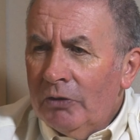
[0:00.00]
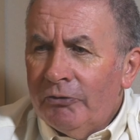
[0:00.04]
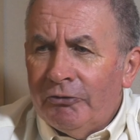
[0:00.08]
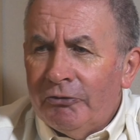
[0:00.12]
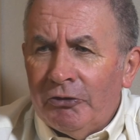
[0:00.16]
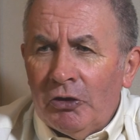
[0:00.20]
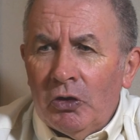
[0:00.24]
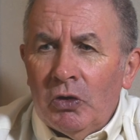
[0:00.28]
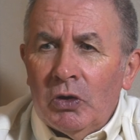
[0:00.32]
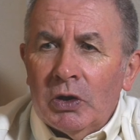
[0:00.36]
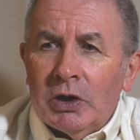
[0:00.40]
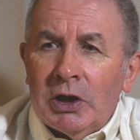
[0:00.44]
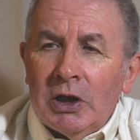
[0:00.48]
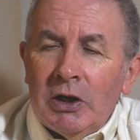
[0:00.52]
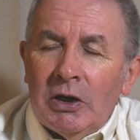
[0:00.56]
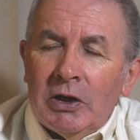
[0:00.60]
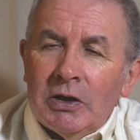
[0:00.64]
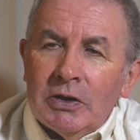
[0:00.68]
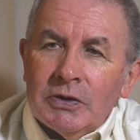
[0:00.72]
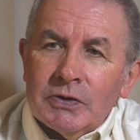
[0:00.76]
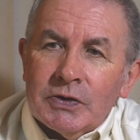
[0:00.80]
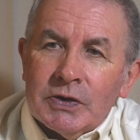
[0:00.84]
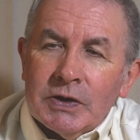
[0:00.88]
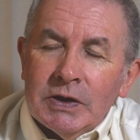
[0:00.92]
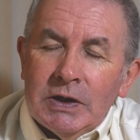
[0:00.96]
for
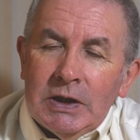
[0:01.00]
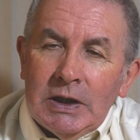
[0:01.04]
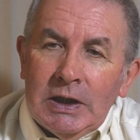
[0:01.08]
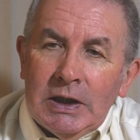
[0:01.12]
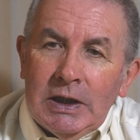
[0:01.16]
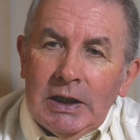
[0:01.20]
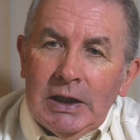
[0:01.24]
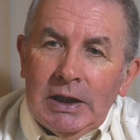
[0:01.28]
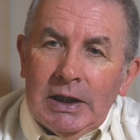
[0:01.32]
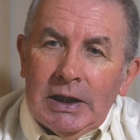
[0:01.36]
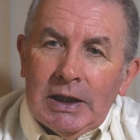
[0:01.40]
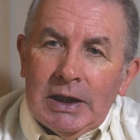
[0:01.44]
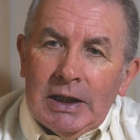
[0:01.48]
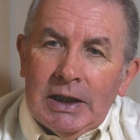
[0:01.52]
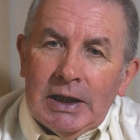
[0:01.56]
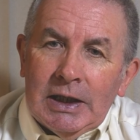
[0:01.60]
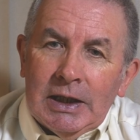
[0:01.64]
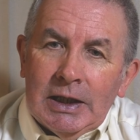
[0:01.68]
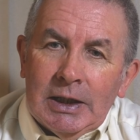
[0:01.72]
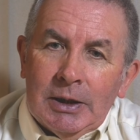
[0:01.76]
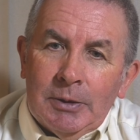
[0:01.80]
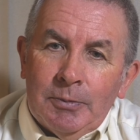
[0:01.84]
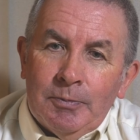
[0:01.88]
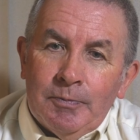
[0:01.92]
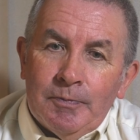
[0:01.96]
cars,
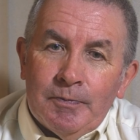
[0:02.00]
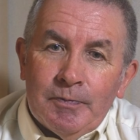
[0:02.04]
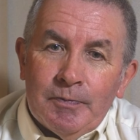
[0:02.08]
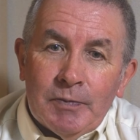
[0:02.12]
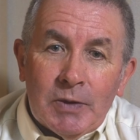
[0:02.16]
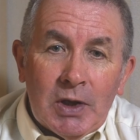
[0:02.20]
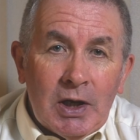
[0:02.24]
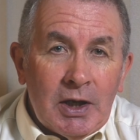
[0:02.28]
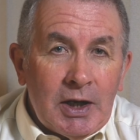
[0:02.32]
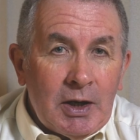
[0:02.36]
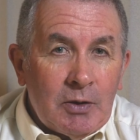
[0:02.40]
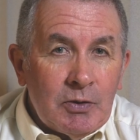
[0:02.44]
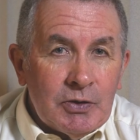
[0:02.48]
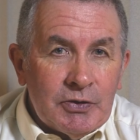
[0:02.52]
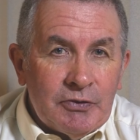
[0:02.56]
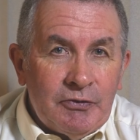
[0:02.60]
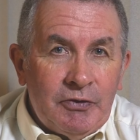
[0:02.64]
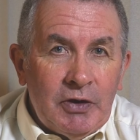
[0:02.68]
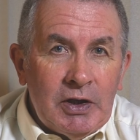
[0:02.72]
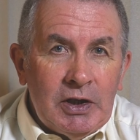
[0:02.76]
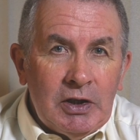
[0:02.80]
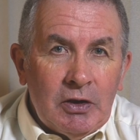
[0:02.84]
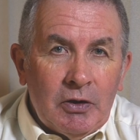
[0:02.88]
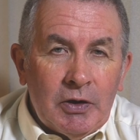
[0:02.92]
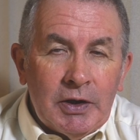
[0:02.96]
and I was
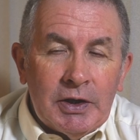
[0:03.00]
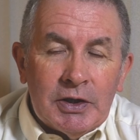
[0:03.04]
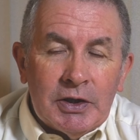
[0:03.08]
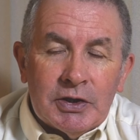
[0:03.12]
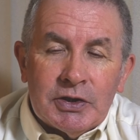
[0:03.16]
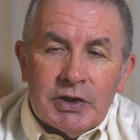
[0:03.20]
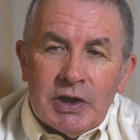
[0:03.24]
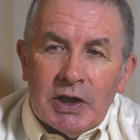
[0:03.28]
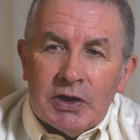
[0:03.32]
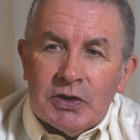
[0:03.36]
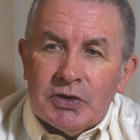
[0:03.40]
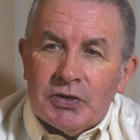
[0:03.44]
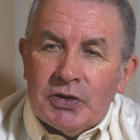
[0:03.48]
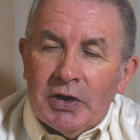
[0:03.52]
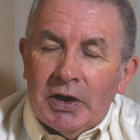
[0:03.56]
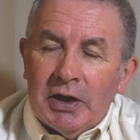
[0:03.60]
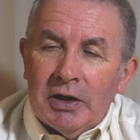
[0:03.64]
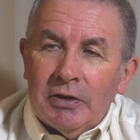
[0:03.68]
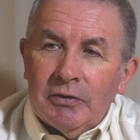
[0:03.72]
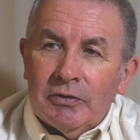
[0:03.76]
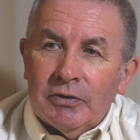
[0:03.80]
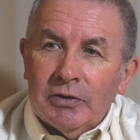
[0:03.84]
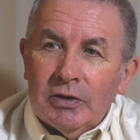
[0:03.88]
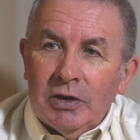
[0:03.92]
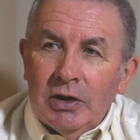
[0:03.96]
videoing a test
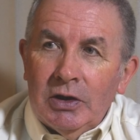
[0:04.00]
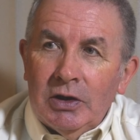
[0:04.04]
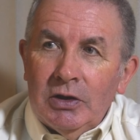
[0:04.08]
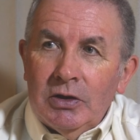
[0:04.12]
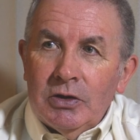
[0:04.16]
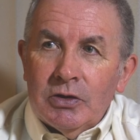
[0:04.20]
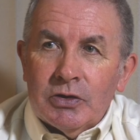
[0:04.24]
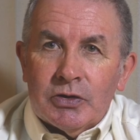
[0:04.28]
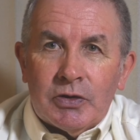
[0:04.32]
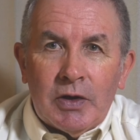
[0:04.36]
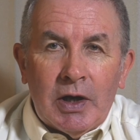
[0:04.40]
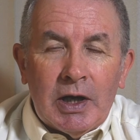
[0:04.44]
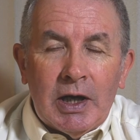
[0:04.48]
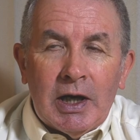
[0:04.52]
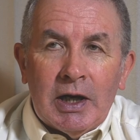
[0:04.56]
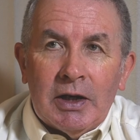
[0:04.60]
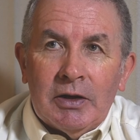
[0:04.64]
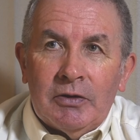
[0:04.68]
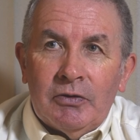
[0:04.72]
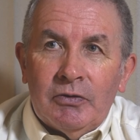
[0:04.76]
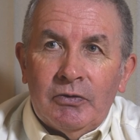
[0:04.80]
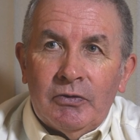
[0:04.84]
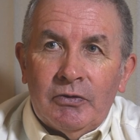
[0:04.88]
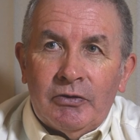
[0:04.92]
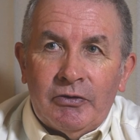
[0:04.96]
drive. So I
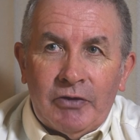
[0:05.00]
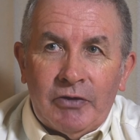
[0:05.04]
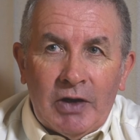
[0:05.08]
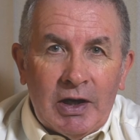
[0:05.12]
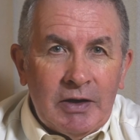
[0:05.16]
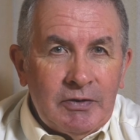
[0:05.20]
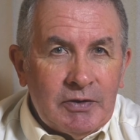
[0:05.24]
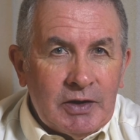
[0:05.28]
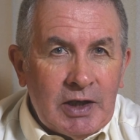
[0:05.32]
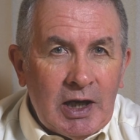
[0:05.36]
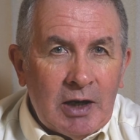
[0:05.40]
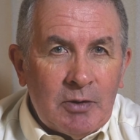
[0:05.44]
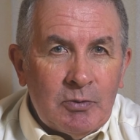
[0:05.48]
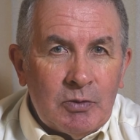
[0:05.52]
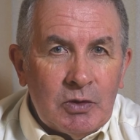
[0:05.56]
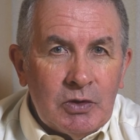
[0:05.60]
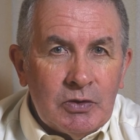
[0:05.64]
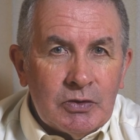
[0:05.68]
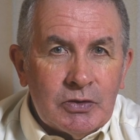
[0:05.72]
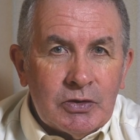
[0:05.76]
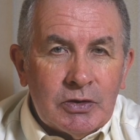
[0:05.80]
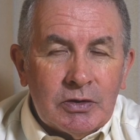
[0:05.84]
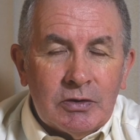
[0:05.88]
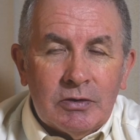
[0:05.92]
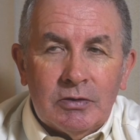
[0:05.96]
had 5
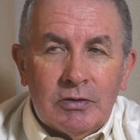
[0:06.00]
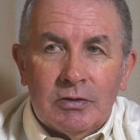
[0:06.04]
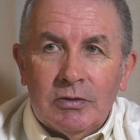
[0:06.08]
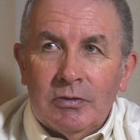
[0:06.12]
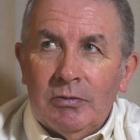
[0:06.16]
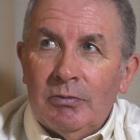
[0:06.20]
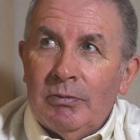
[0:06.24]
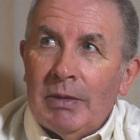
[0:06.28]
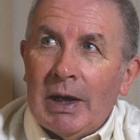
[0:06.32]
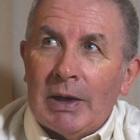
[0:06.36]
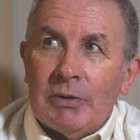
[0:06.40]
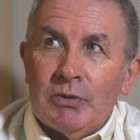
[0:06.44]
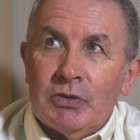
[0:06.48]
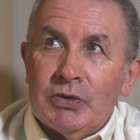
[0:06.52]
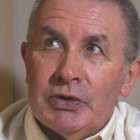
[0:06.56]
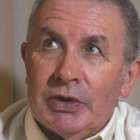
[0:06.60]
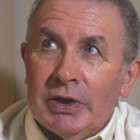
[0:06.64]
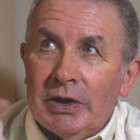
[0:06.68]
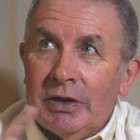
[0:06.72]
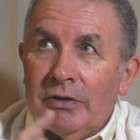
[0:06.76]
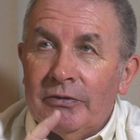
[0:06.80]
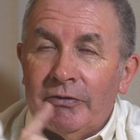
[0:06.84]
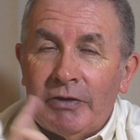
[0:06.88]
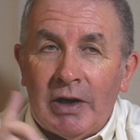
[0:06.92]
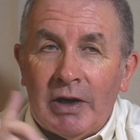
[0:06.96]
cameras
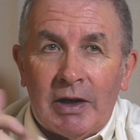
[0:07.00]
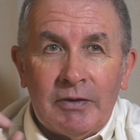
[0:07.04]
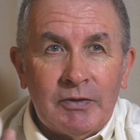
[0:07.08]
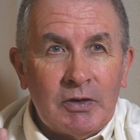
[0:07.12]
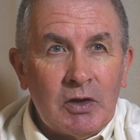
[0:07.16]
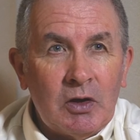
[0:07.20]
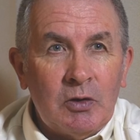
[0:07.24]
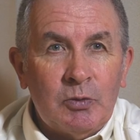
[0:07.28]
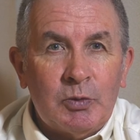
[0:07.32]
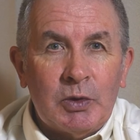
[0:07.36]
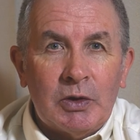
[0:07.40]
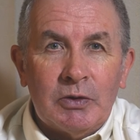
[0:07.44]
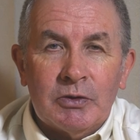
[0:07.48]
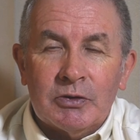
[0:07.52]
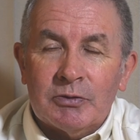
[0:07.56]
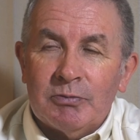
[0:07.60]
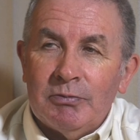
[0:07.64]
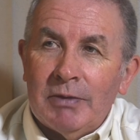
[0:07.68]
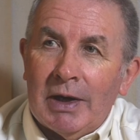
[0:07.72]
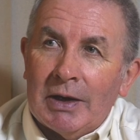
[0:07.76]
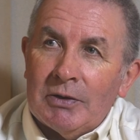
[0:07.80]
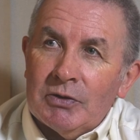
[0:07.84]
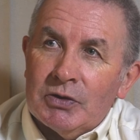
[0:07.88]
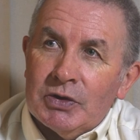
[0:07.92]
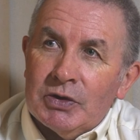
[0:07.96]
mounted, 5 GoPros
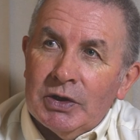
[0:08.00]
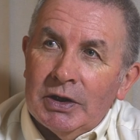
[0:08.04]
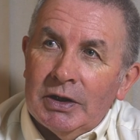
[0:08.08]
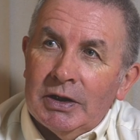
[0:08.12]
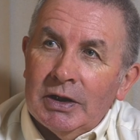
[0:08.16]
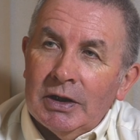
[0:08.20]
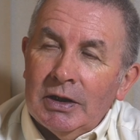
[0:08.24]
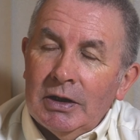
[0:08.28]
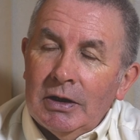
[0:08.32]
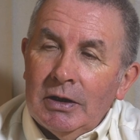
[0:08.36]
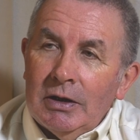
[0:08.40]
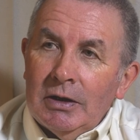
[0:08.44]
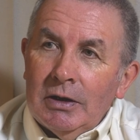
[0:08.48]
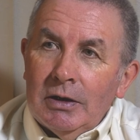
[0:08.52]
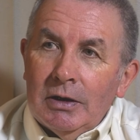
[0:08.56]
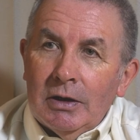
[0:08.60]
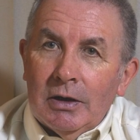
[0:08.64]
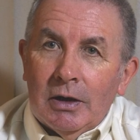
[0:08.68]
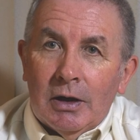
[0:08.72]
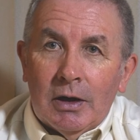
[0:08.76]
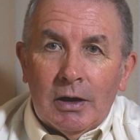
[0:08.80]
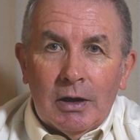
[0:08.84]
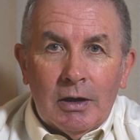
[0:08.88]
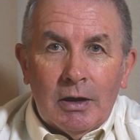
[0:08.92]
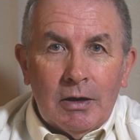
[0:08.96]
mounted
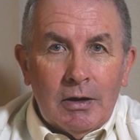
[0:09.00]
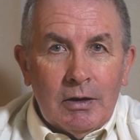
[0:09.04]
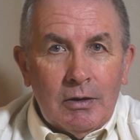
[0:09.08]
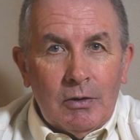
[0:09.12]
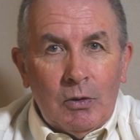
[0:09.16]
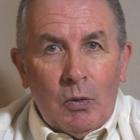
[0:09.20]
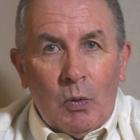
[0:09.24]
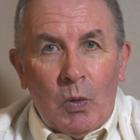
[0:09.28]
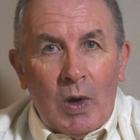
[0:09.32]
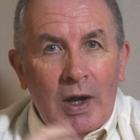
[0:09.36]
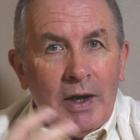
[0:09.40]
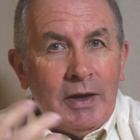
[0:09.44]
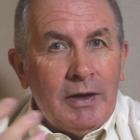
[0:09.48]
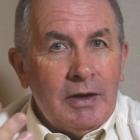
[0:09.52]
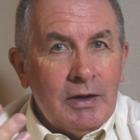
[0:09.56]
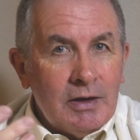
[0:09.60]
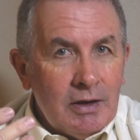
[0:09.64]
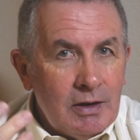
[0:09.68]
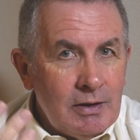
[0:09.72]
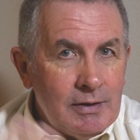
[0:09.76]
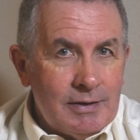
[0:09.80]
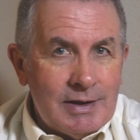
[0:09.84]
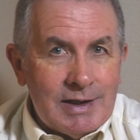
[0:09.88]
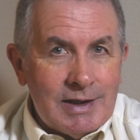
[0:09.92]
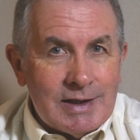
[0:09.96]
when
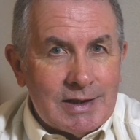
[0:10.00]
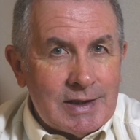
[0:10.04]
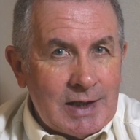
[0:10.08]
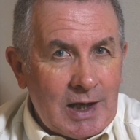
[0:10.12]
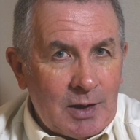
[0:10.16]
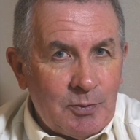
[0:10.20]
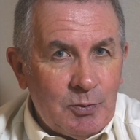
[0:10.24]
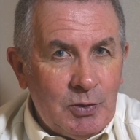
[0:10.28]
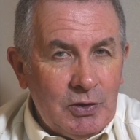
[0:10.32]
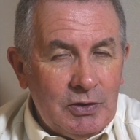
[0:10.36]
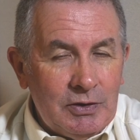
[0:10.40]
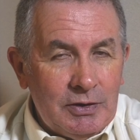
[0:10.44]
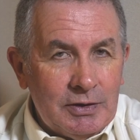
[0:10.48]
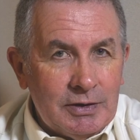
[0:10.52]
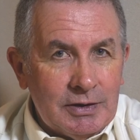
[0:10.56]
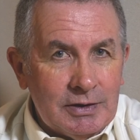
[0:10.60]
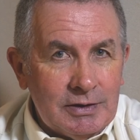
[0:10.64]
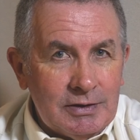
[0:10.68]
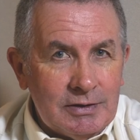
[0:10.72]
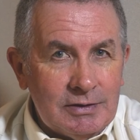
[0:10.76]
this happened.